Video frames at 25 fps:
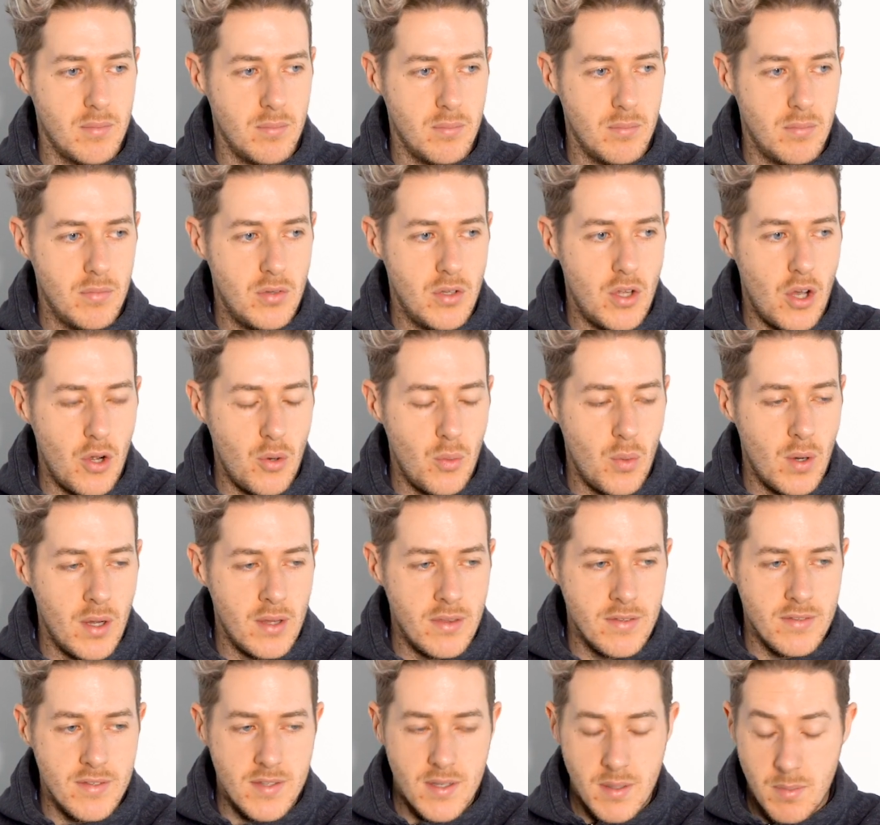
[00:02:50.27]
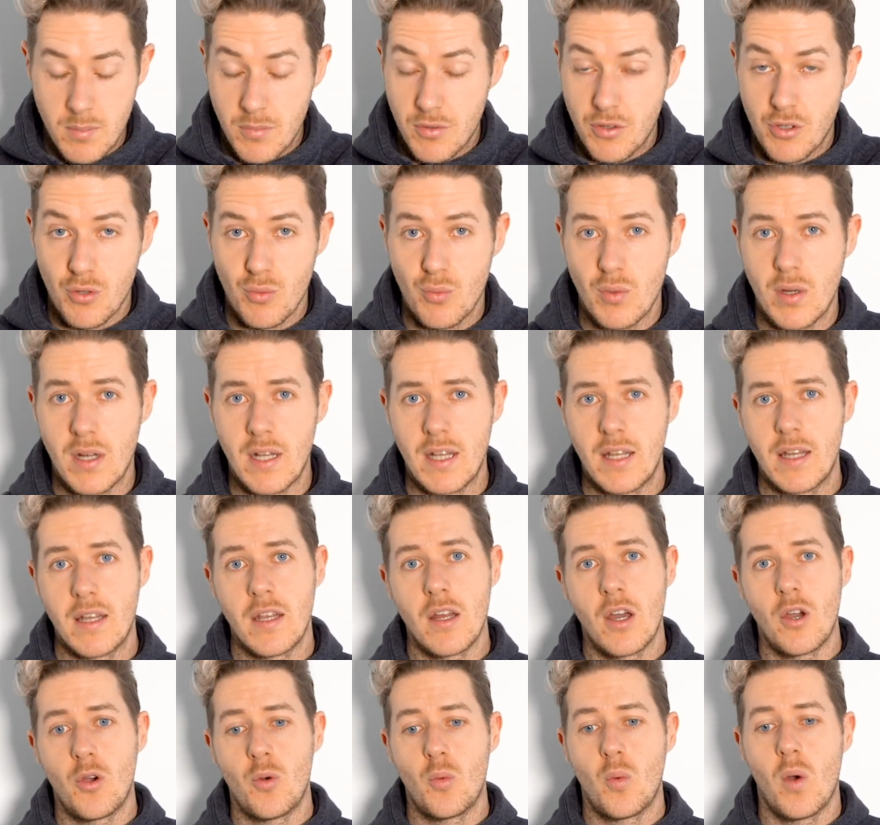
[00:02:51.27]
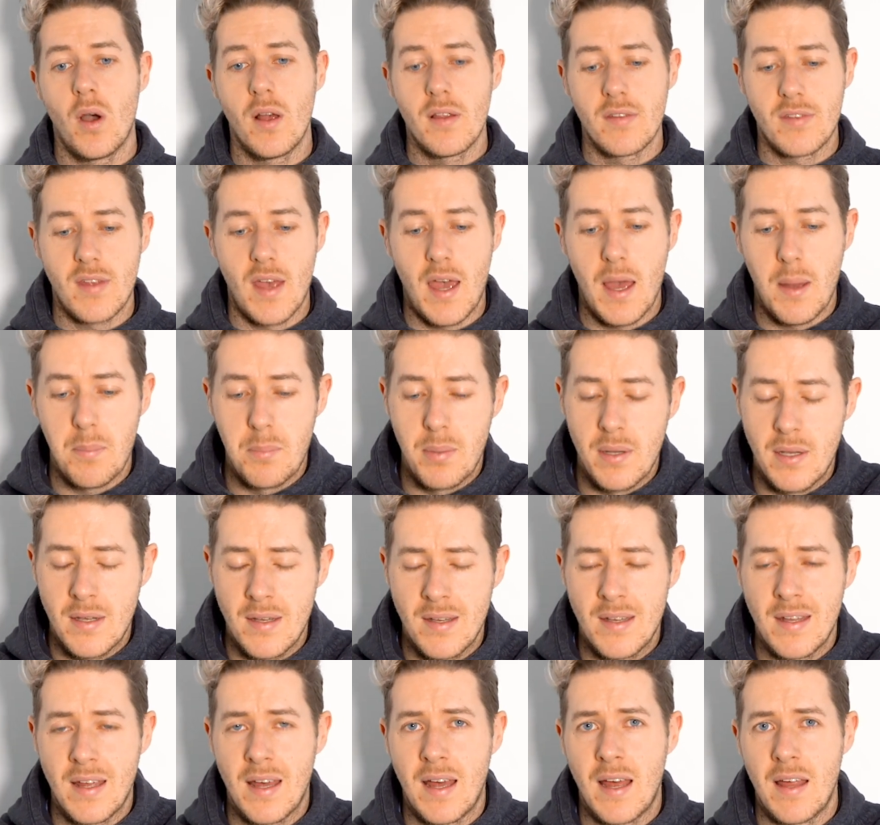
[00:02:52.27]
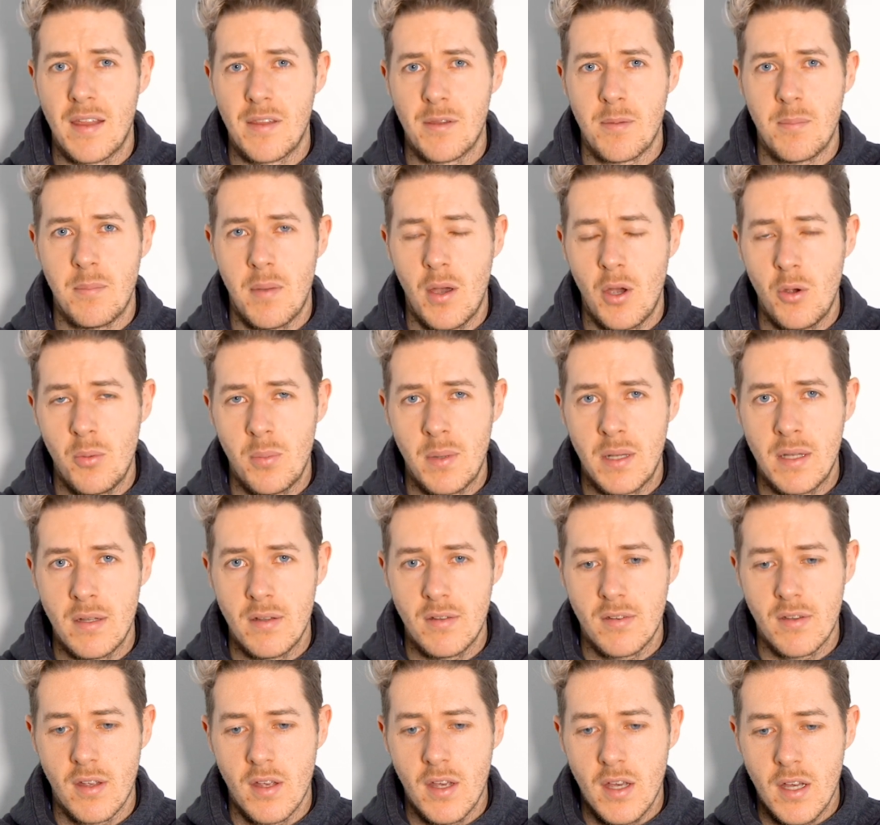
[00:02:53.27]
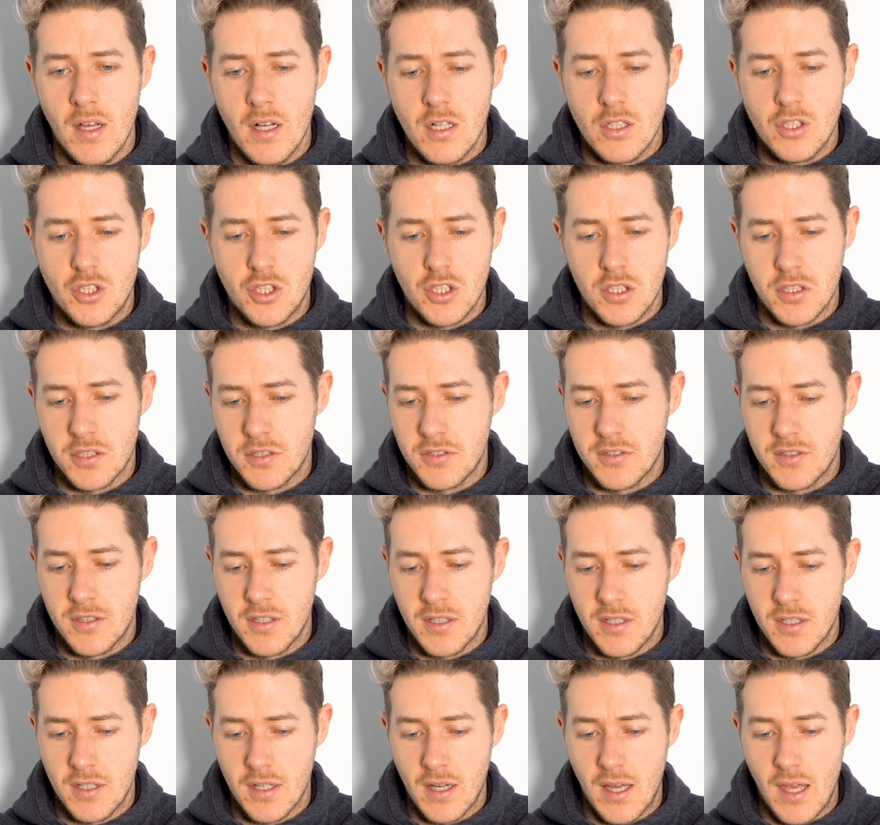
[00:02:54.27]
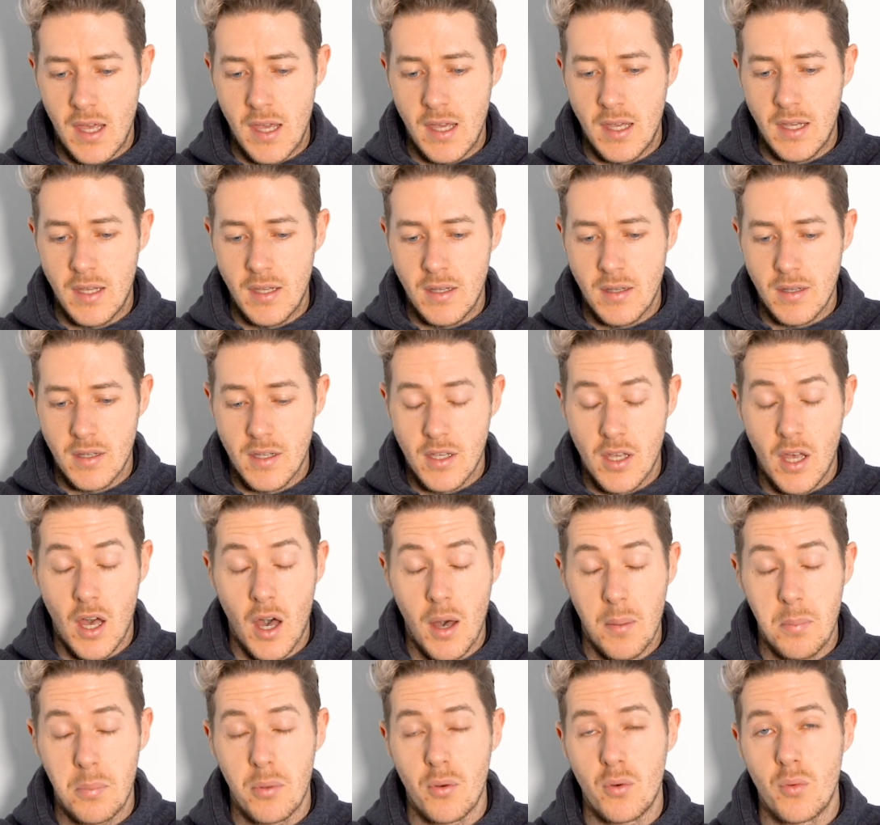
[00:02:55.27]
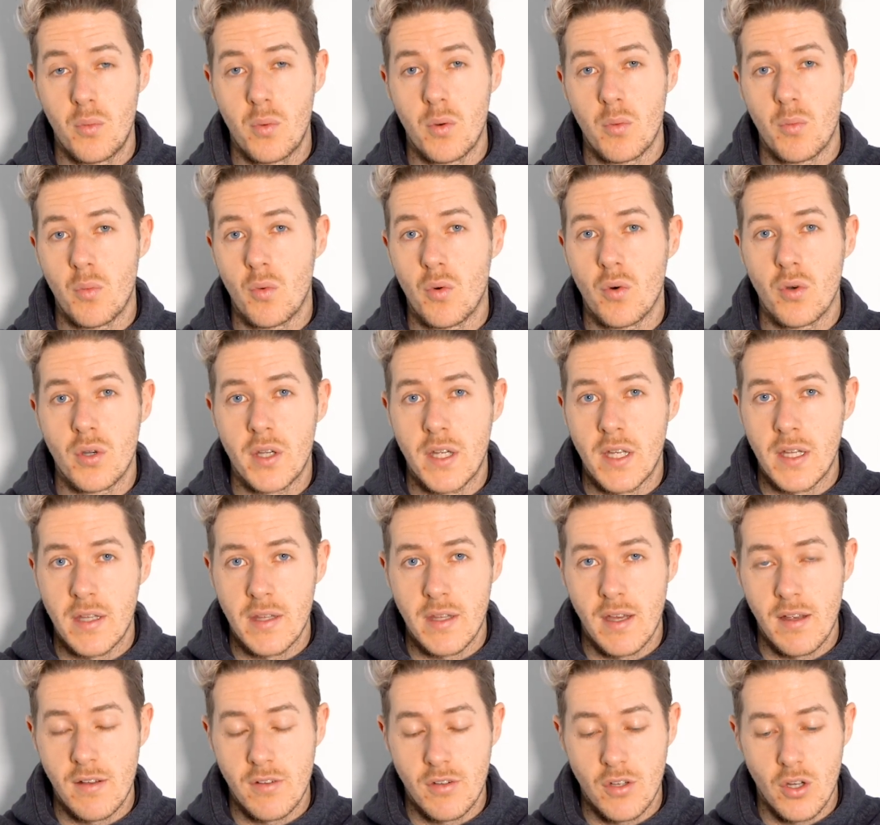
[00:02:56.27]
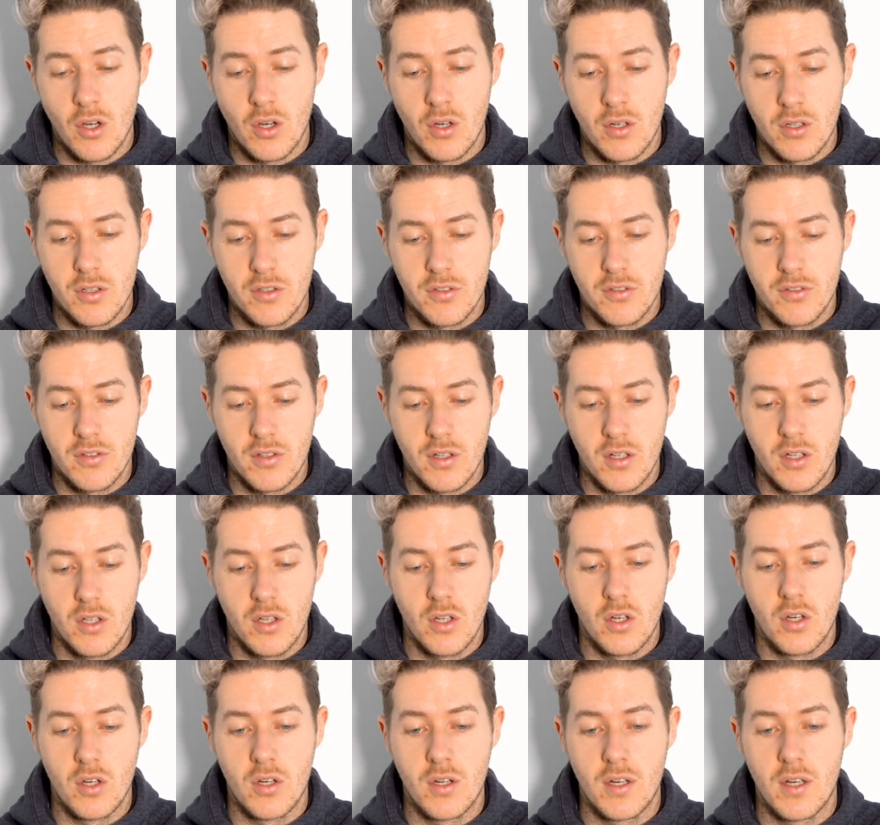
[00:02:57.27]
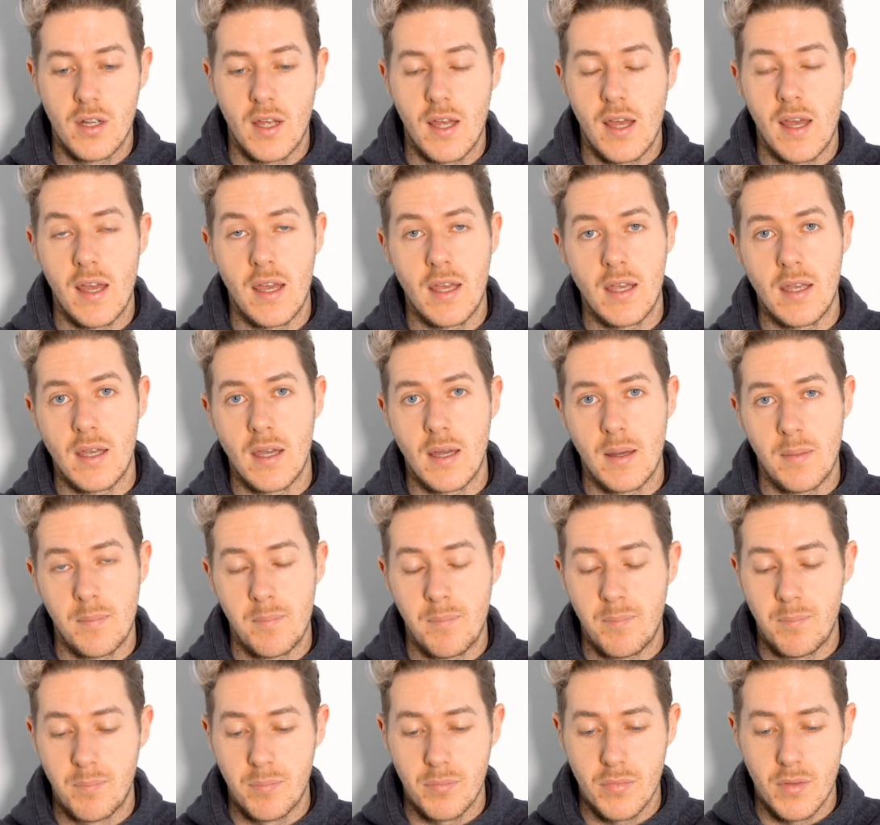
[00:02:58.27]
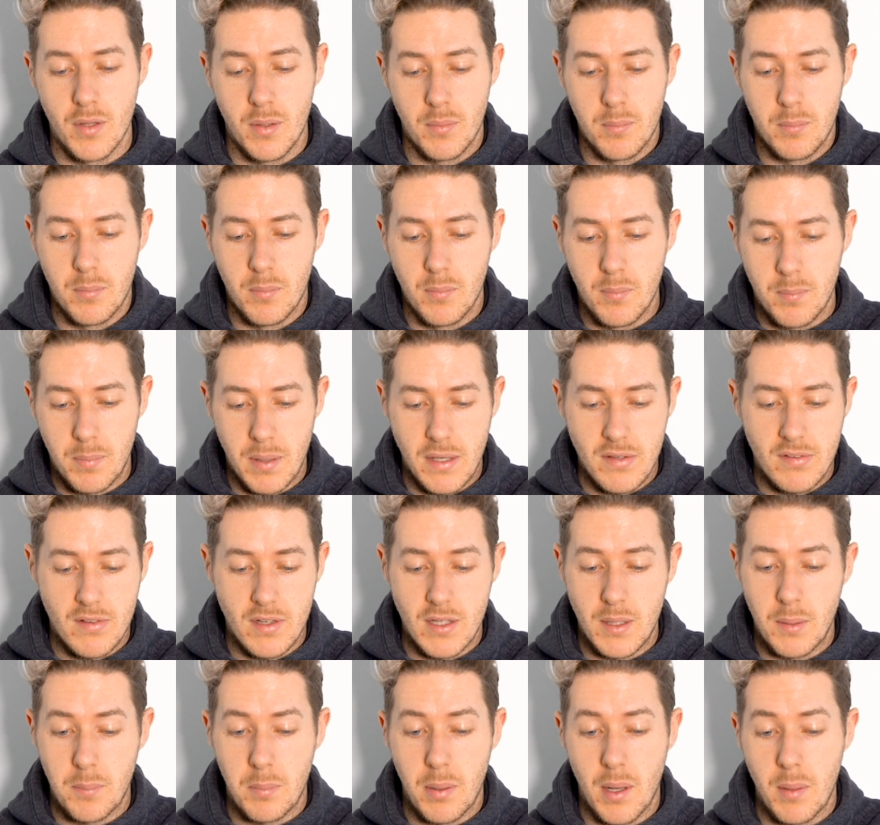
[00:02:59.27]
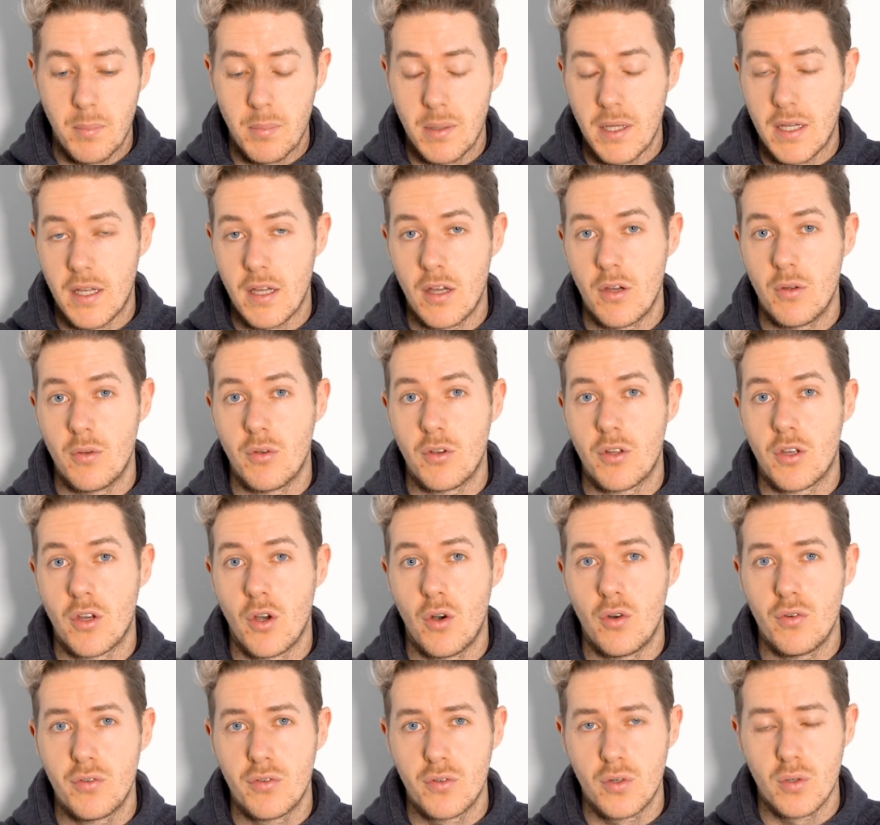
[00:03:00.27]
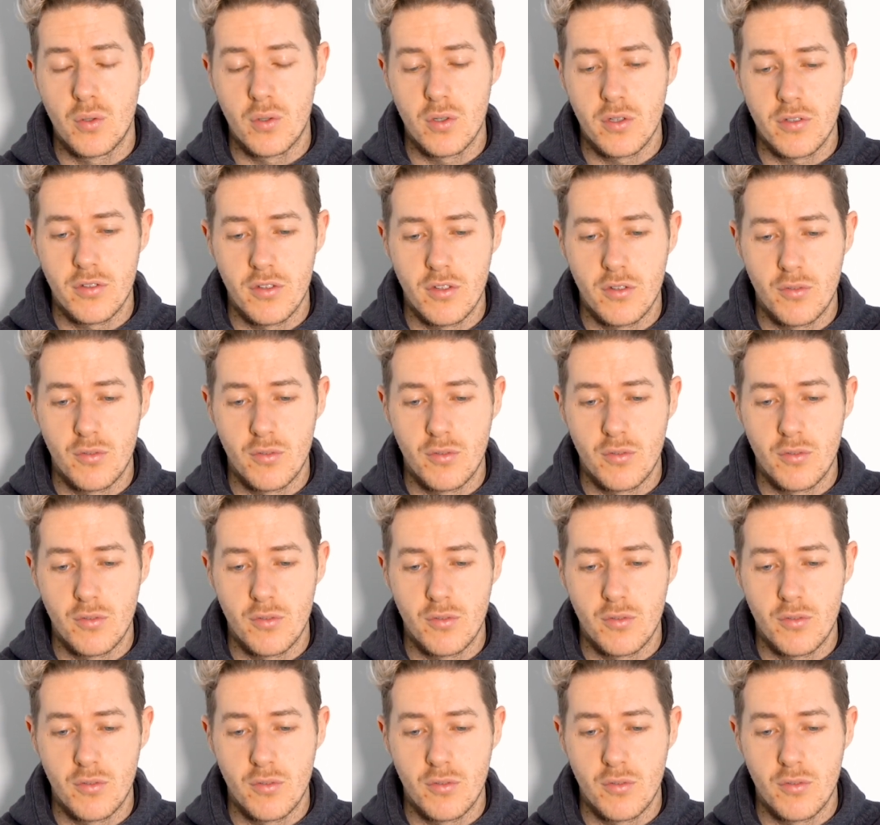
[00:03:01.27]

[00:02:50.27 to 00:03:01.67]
No one seems to really know what's happened at the moment, just that a couple were walking their dogs along a basically a public-owned golf course.